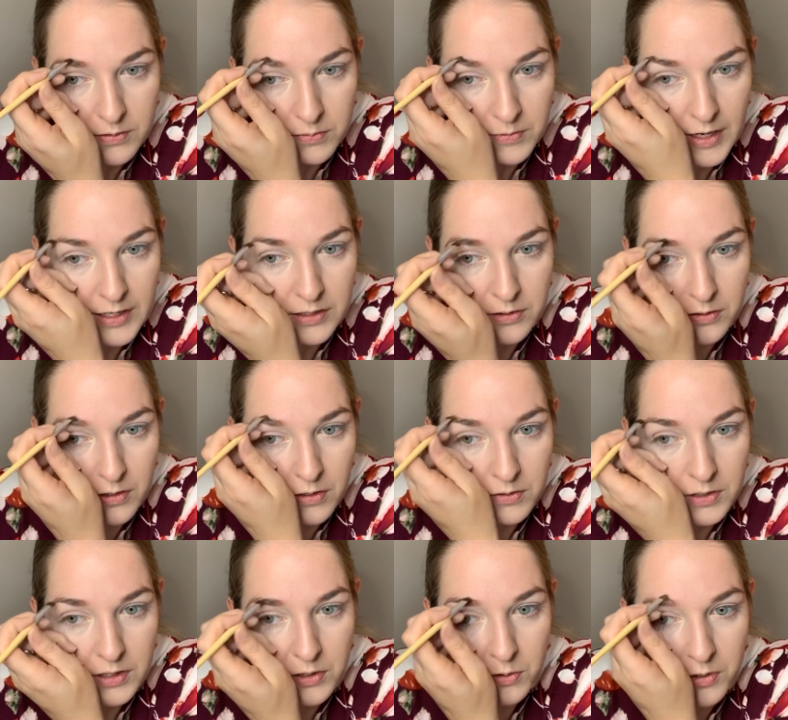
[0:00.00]
Regular
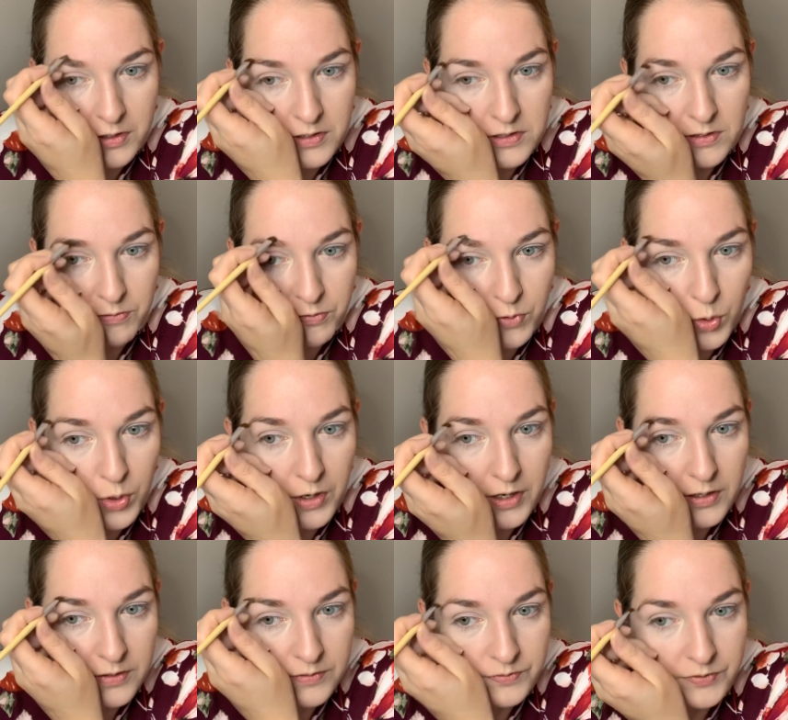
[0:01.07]
coconut oil is a
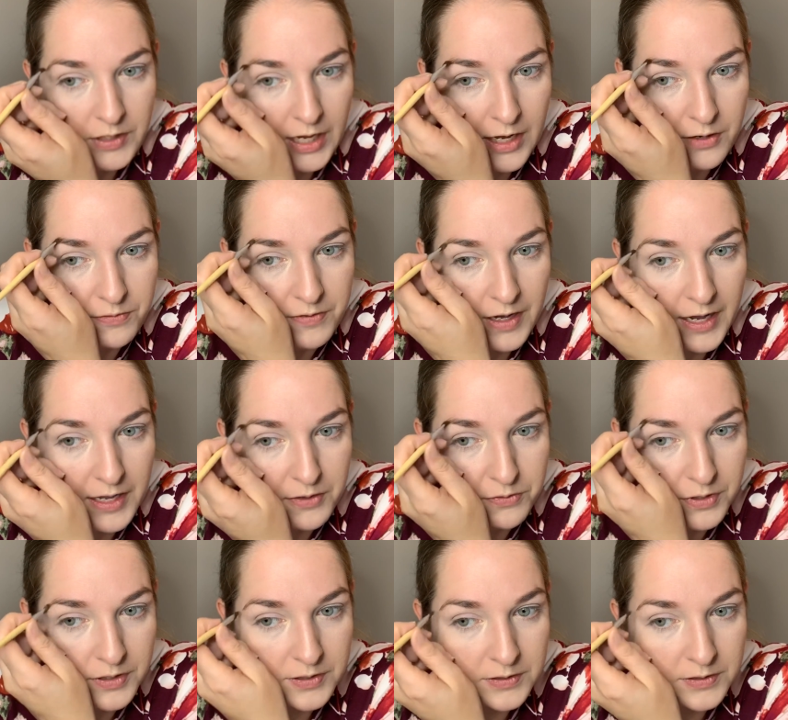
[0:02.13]
4 out of 5.